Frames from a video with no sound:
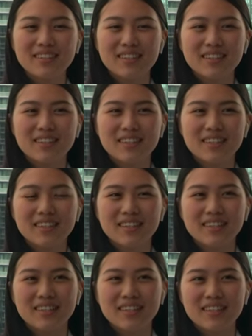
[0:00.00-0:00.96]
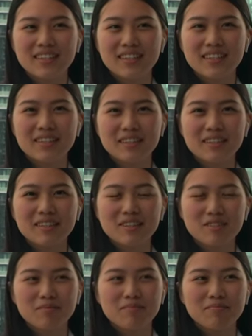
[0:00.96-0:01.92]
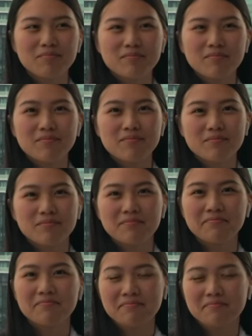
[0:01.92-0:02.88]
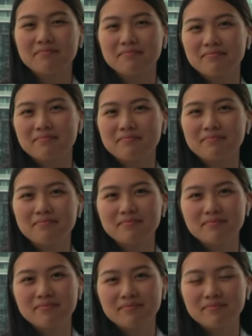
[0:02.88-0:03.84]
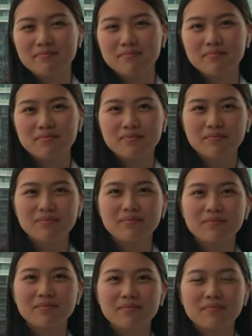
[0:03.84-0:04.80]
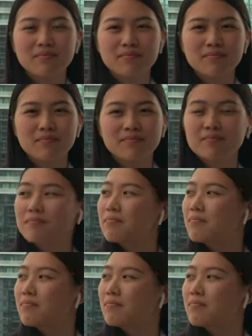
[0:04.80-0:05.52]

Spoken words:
This person isn't speaking.